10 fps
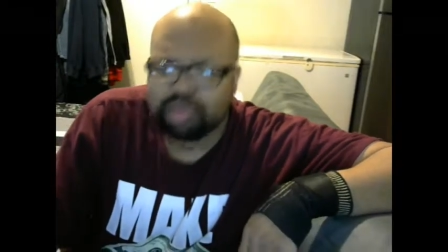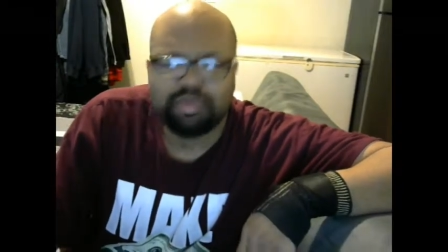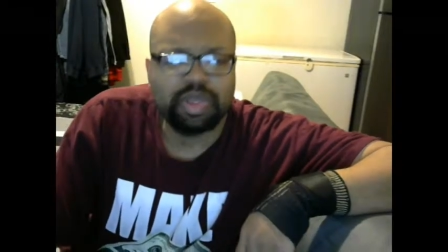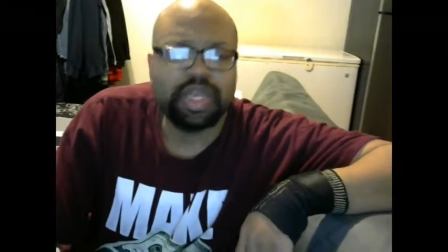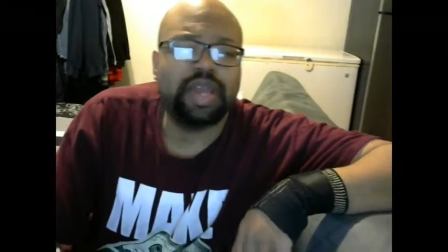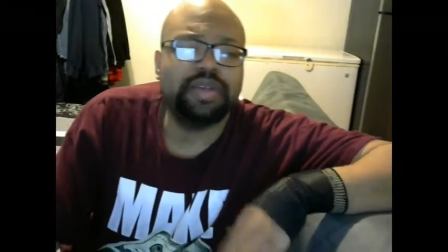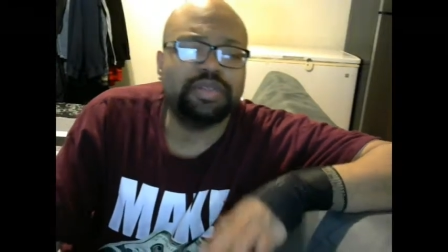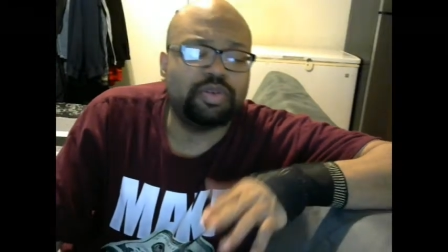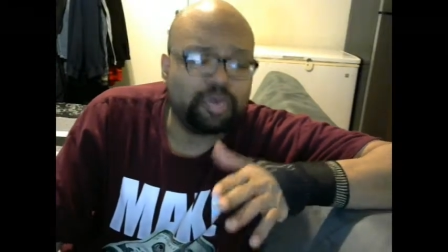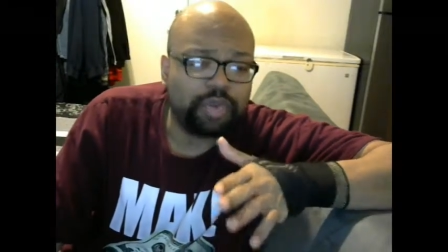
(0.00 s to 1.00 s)
But yeah,
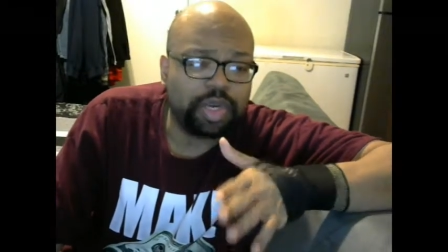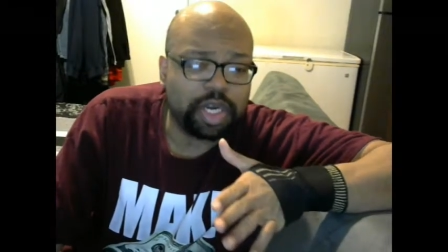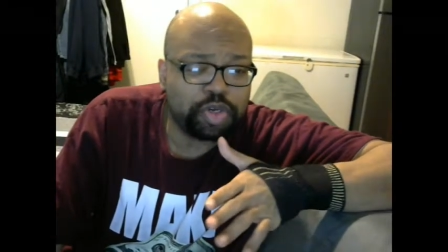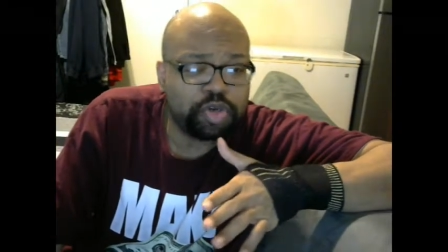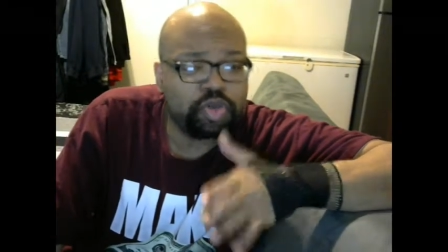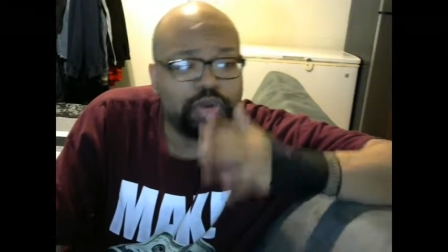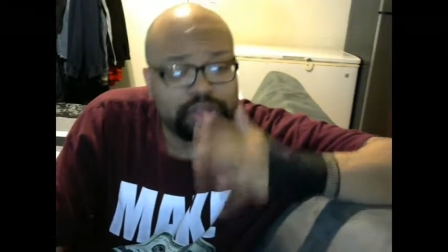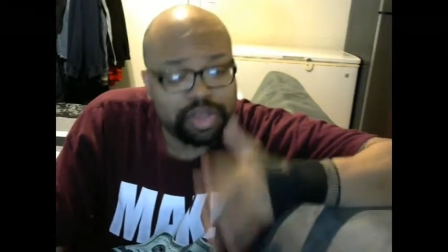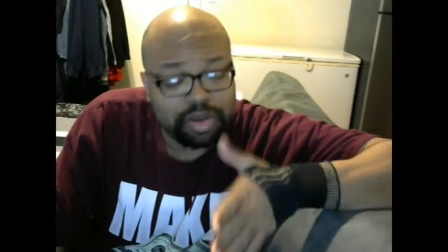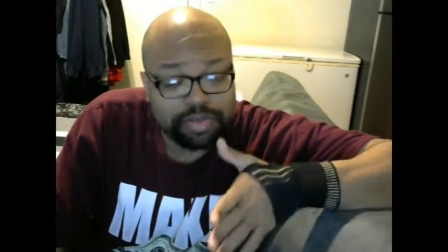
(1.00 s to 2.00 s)
so what we're gonna do
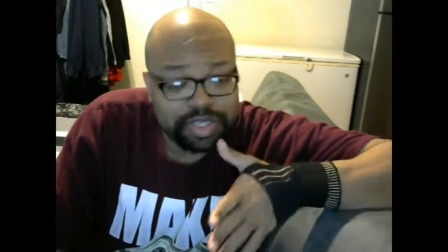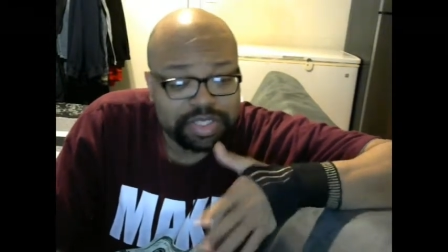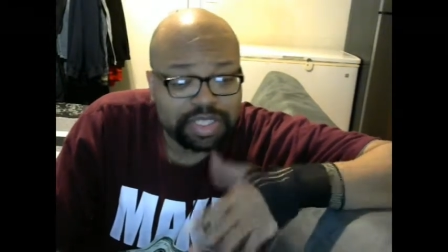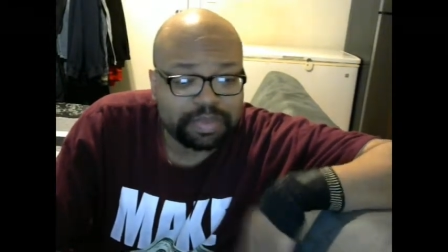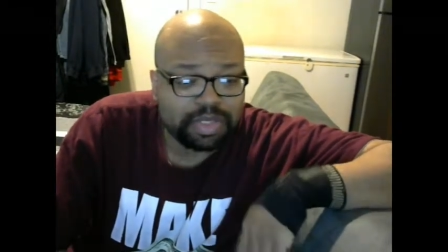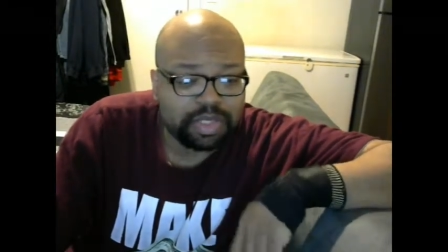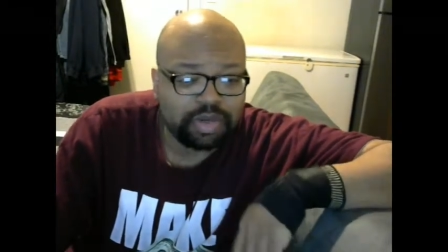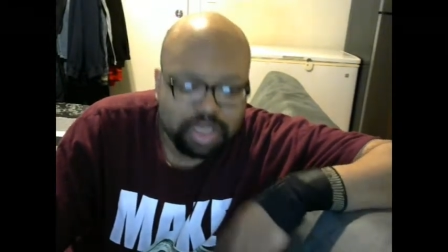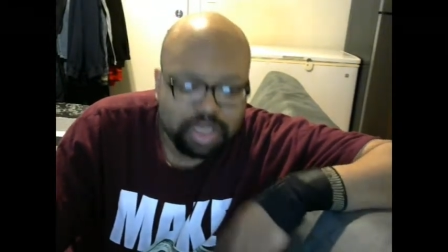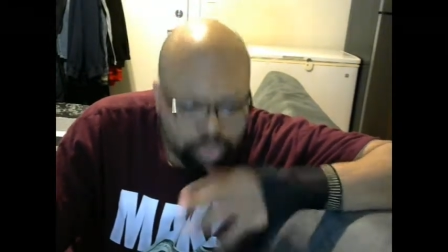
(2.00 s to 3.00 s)
with on this
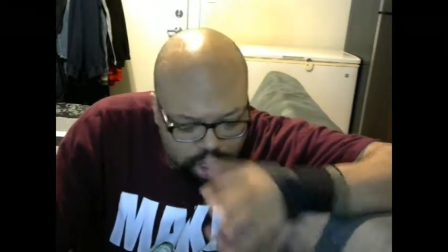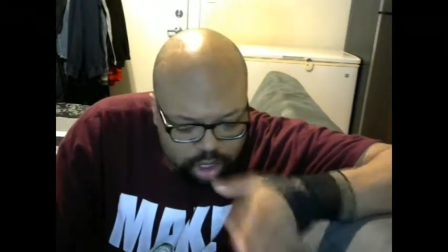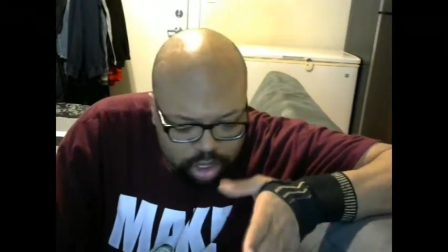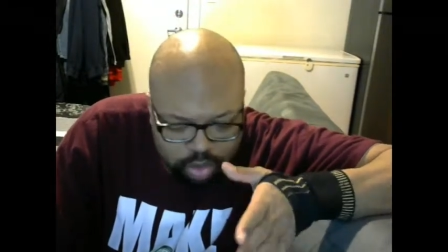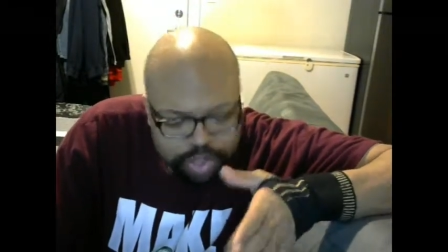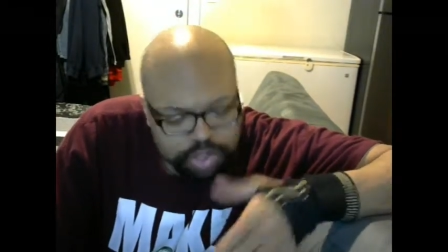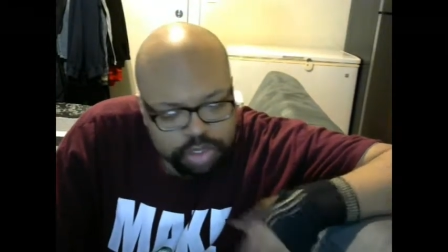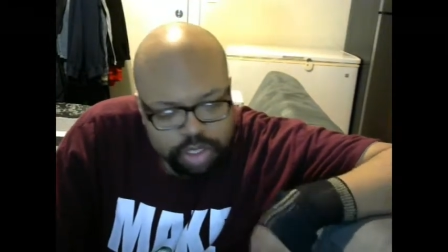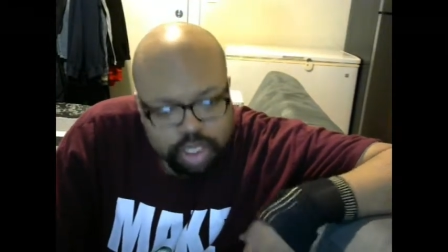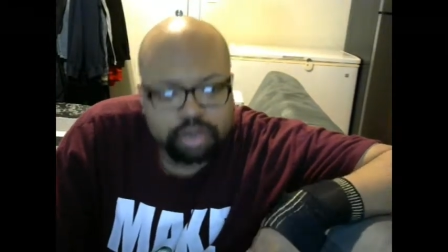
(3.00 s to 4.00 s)
episode is that we are going to
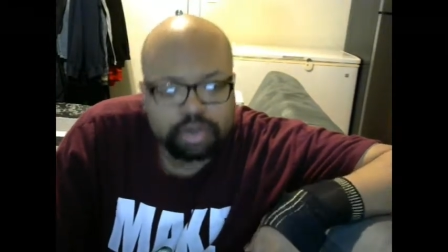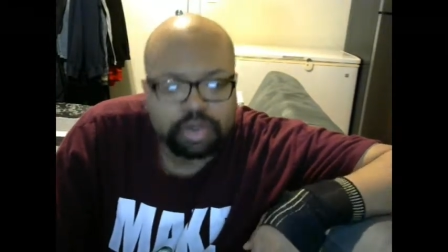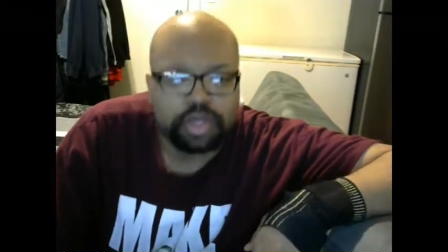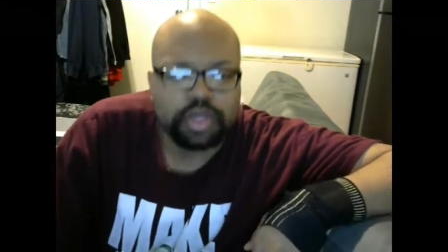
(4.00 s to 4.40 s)
go